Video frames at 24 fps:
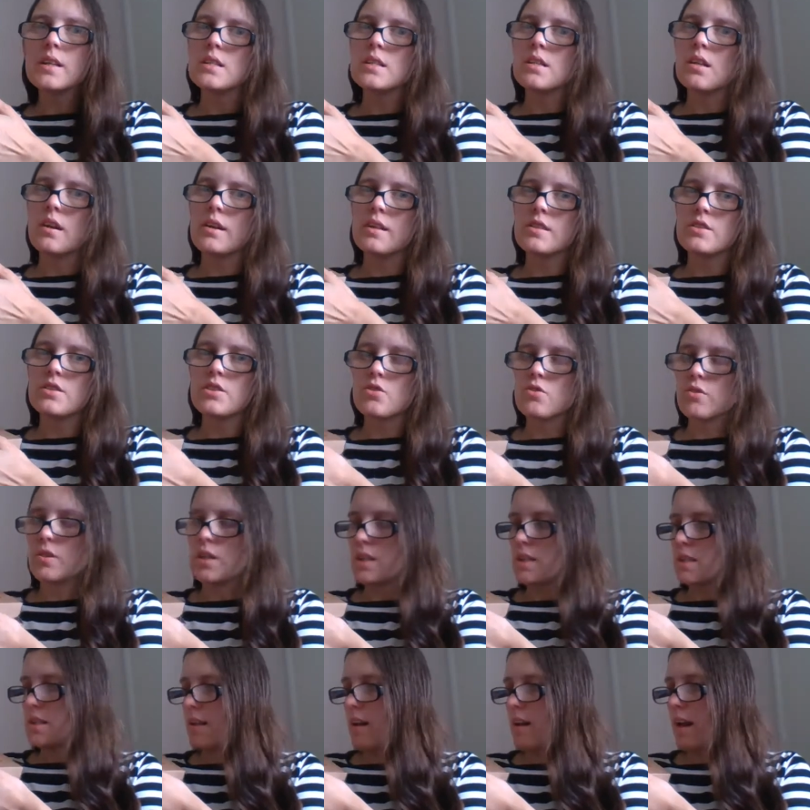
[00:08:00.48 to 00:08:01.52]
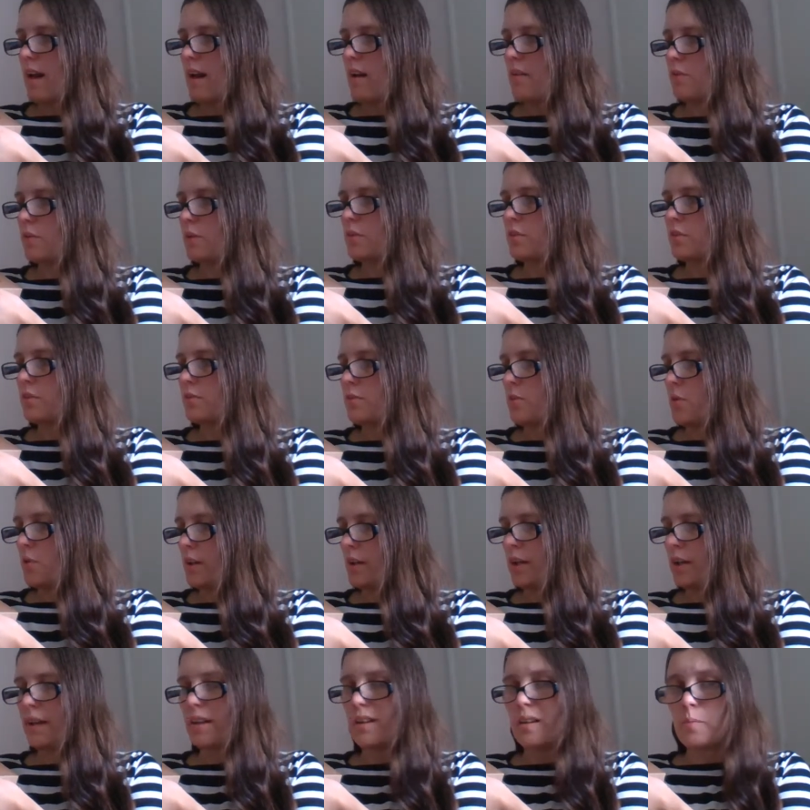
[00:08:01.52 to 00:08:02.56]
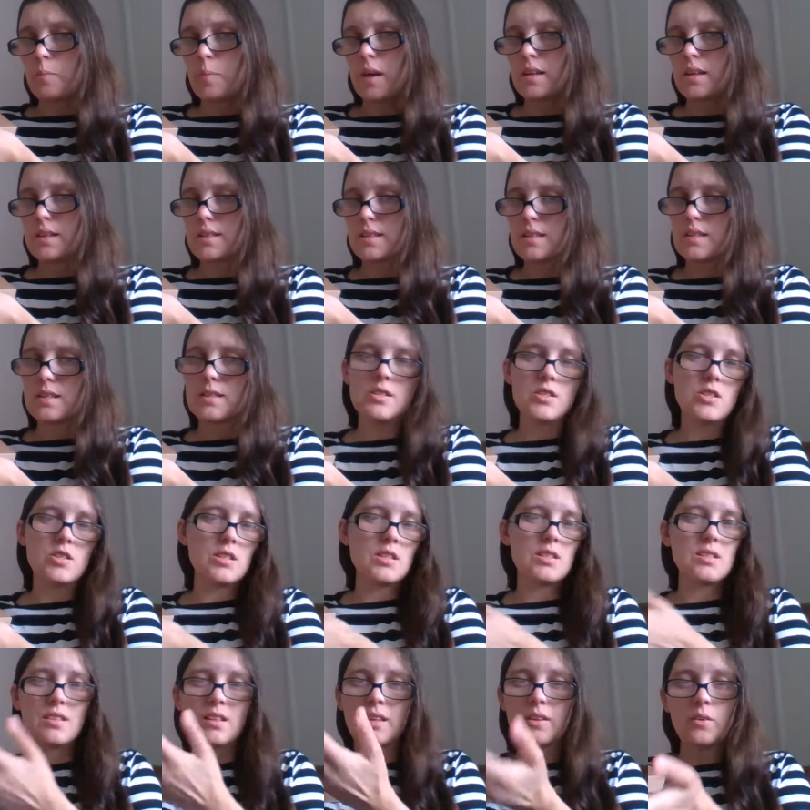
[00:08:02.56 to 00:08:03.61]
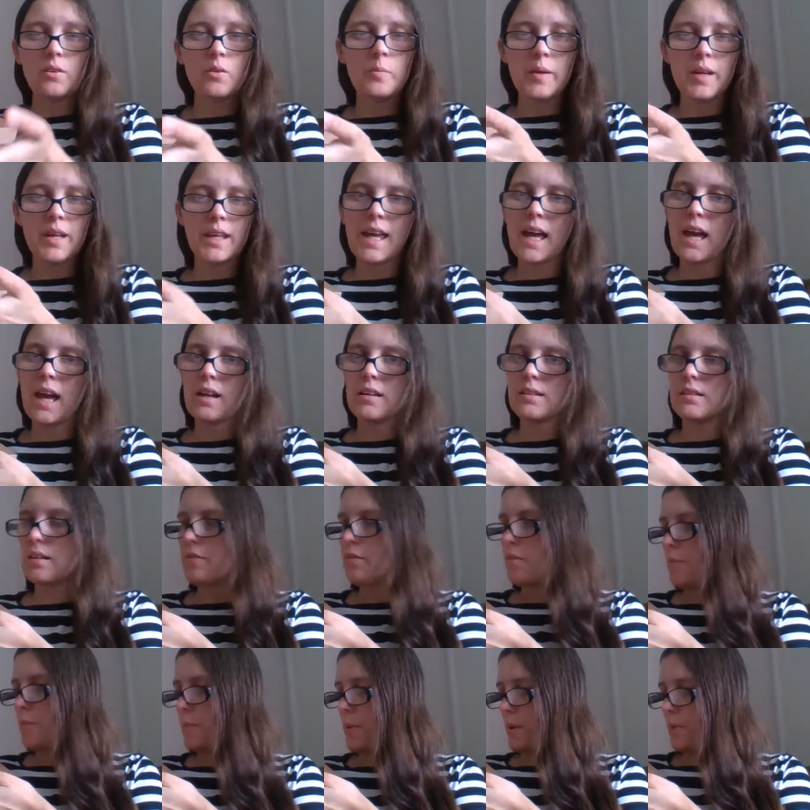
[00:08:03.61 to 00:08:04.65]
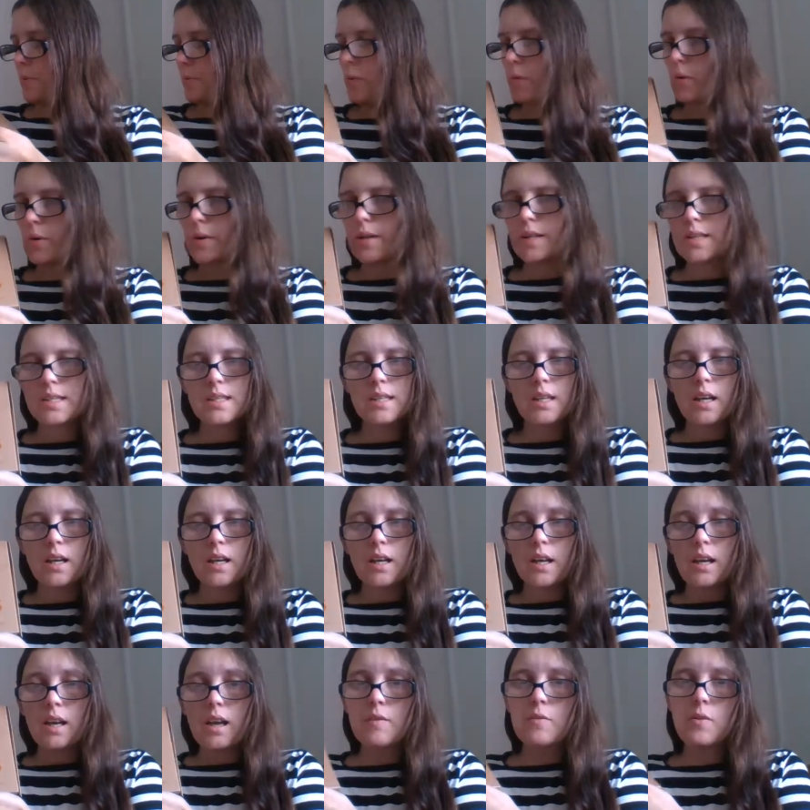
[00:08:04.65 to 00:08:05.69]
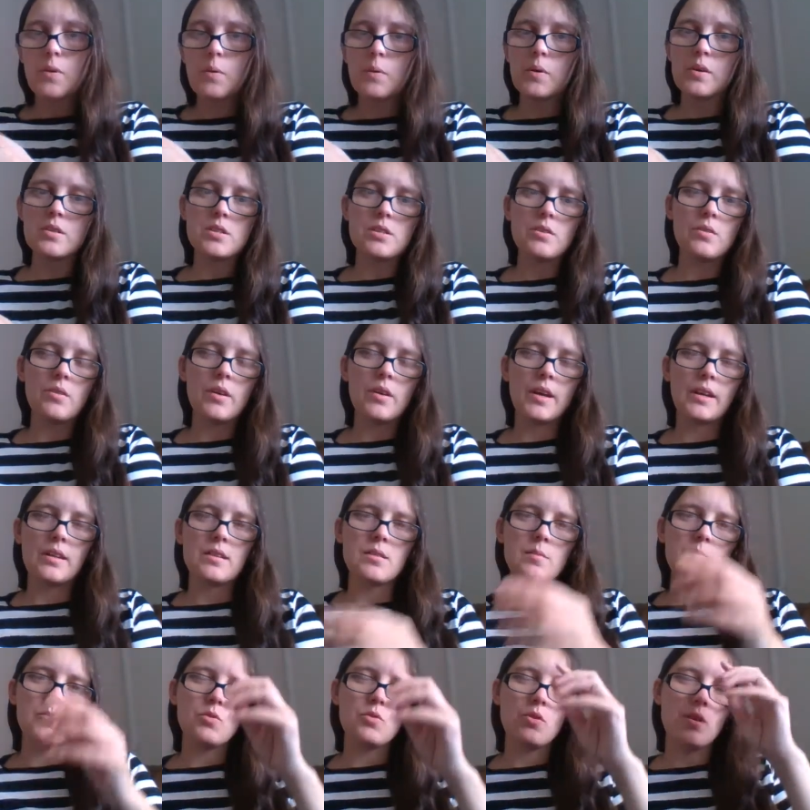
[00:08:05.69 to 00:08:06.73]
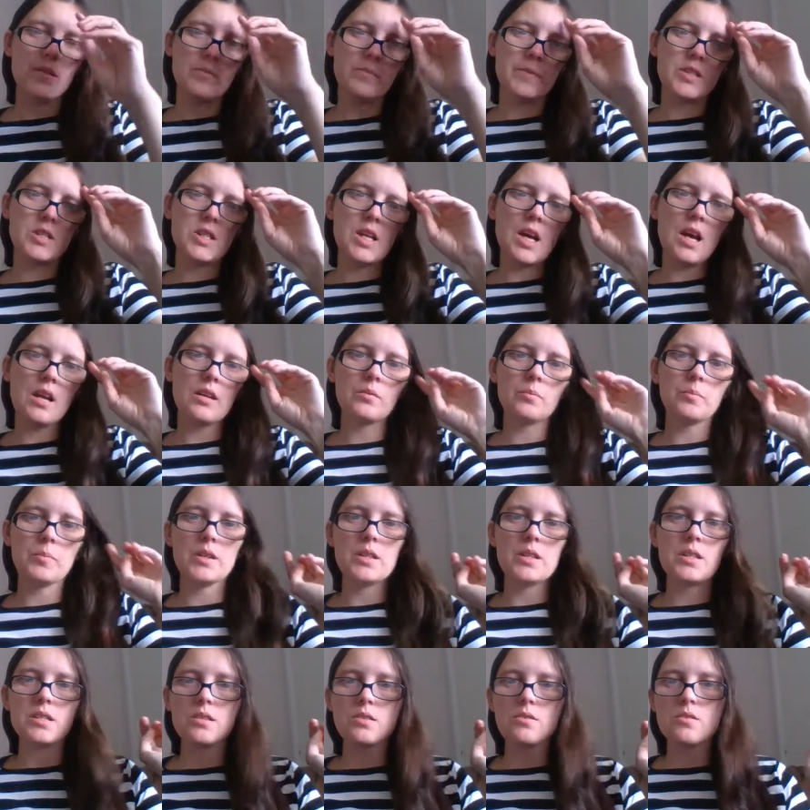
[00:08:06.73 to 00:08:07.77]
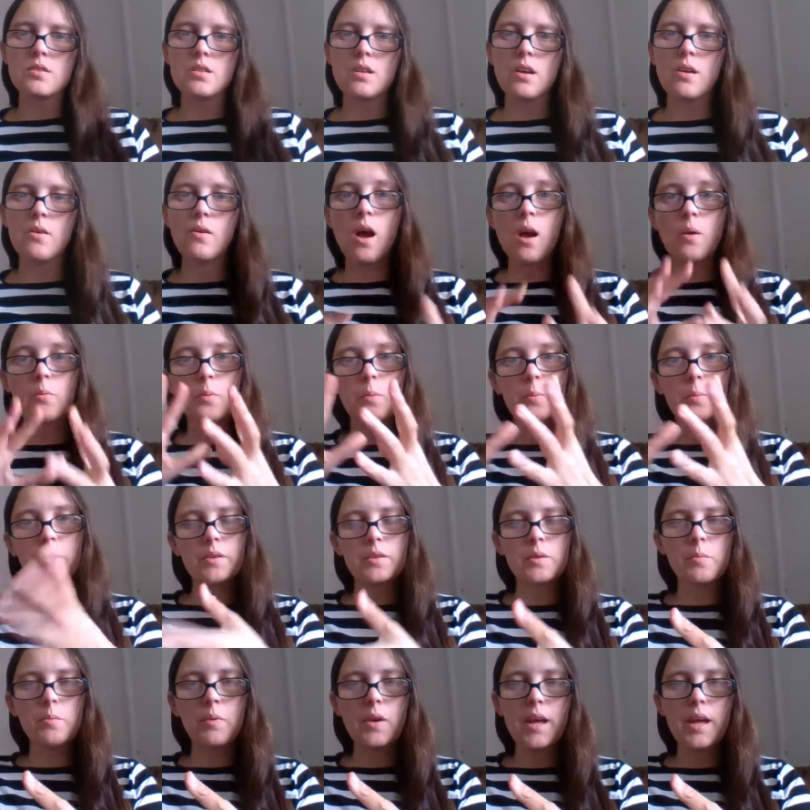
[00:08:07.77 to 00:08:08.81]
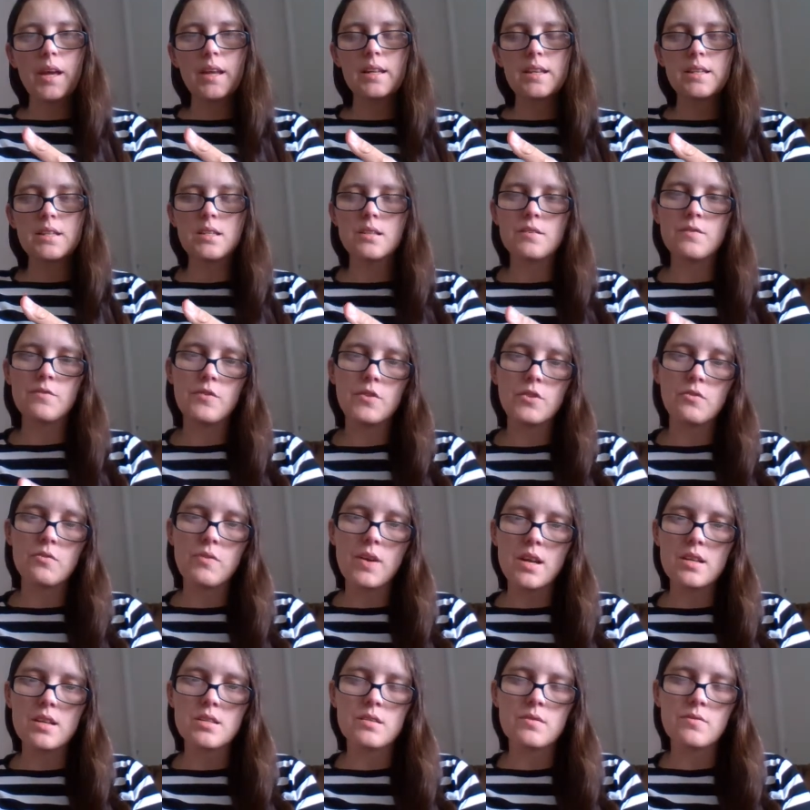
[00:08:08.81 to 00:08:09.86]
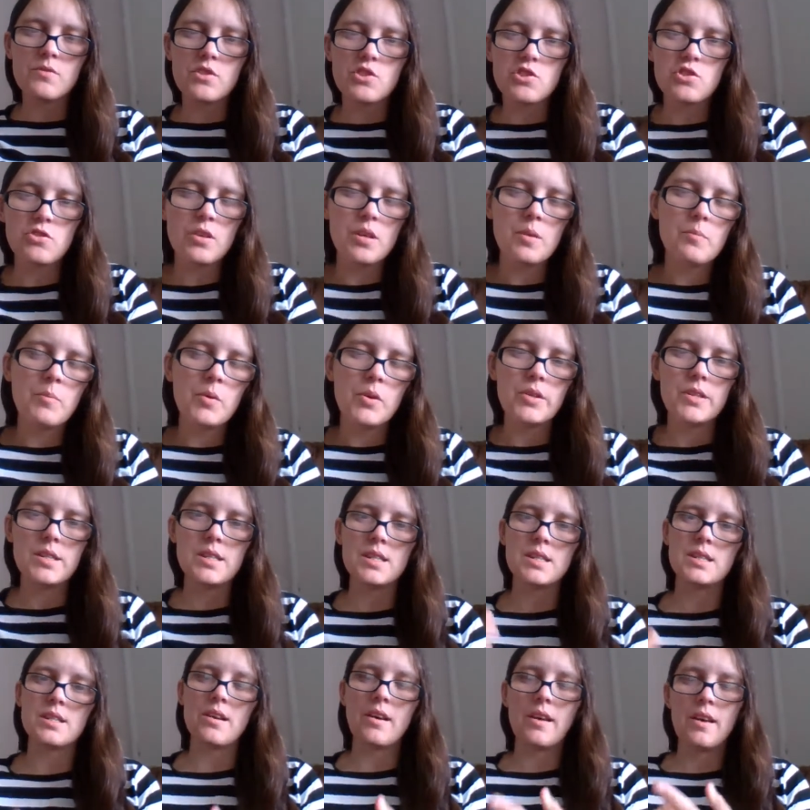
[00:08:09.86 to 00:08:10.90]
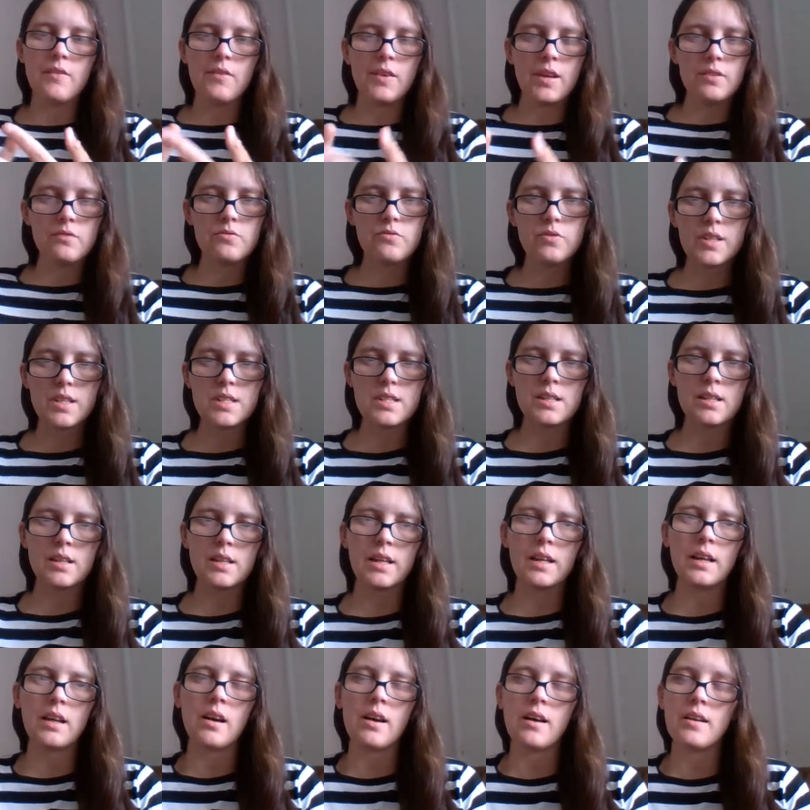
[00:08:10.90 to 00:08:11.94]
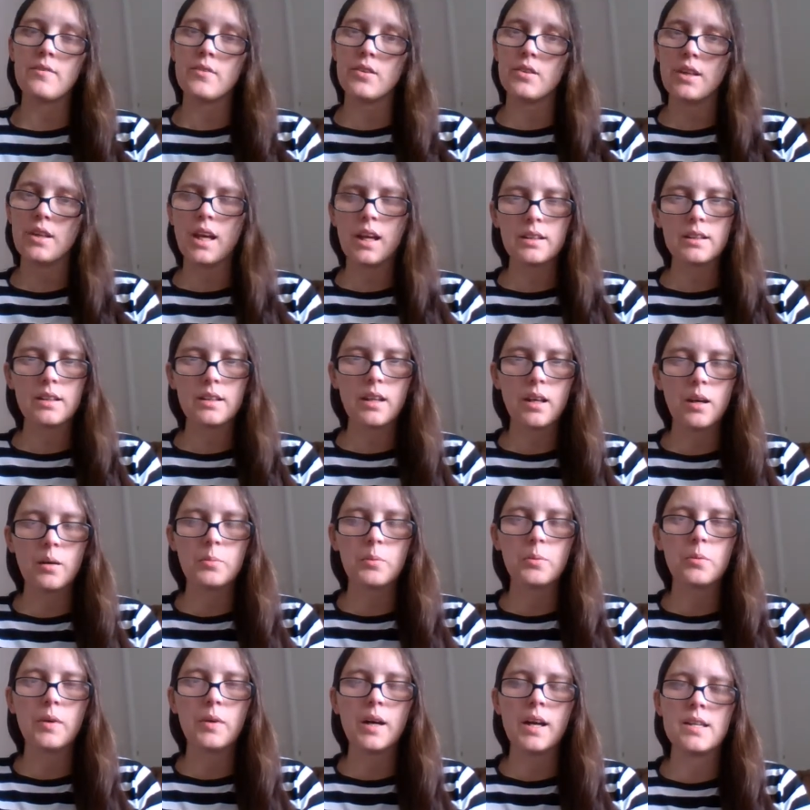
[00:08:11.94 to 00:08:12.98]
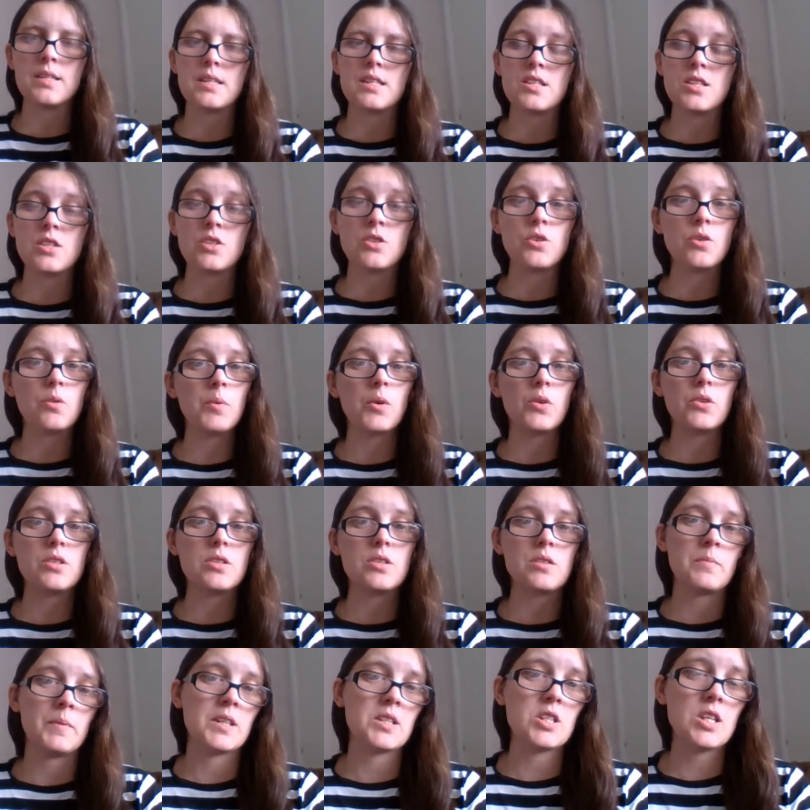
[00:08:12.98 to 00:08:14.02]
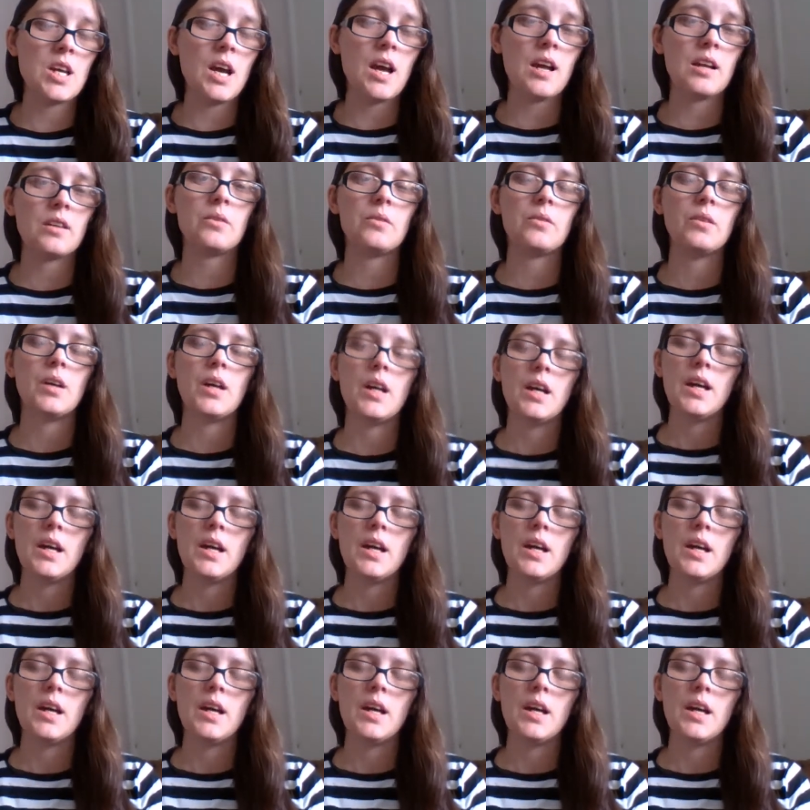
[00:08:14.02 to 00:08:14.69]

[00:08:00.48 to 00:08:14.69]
sized treat to have on a fortnightly basis, just a little bit of candy for my boys. If you want to like and subscribe to my channel, please do so. I will put the playlist for the rest of the treat boxes that I have had recently. I have only had a couple as it's a new box to my channel.